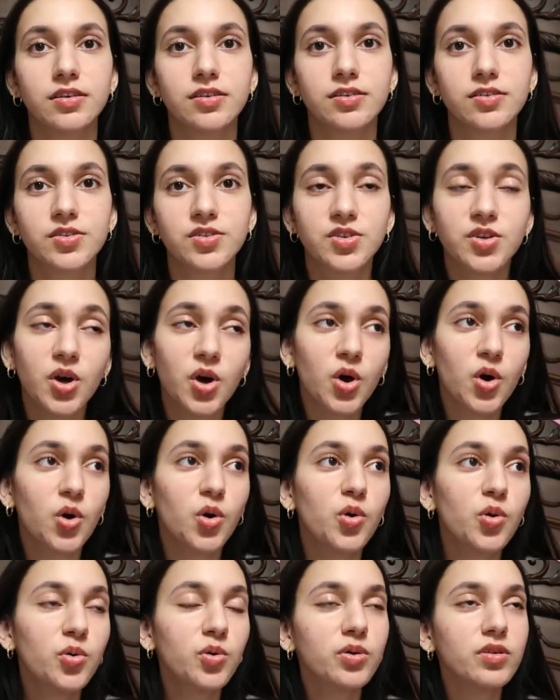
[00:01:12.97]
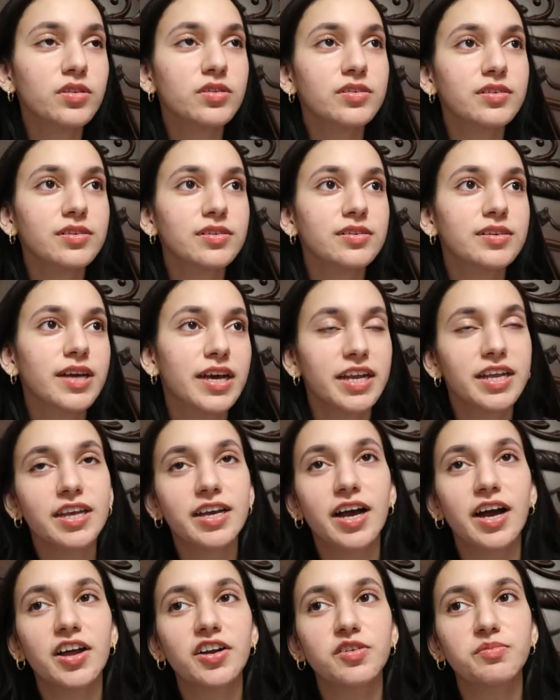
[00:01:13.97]
so getting
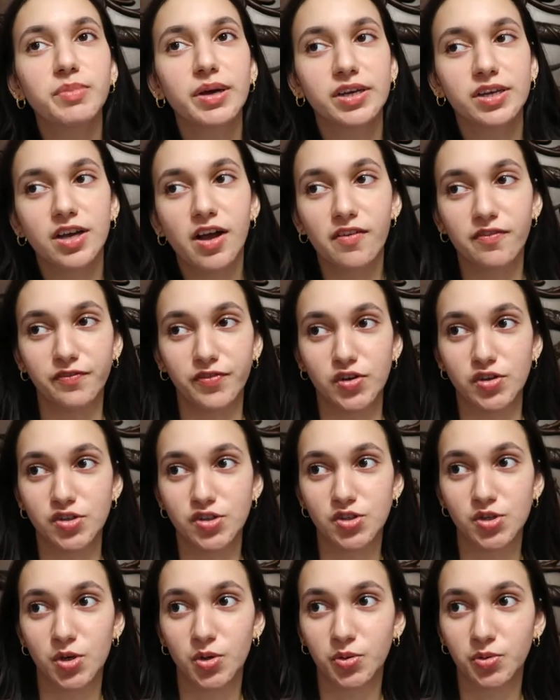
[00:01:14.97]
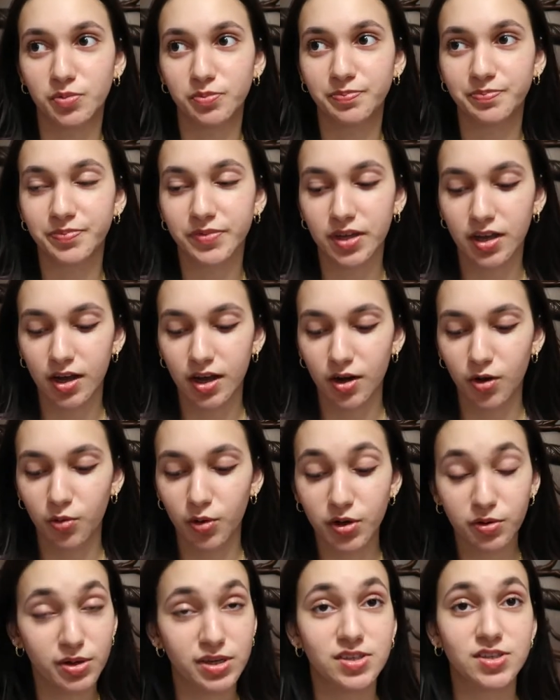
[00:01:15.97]
out of my comfort zone,
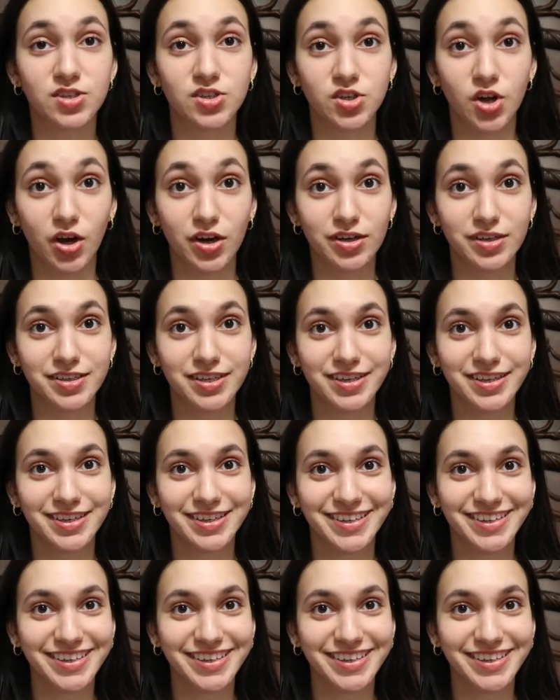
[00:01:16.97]
where do I start?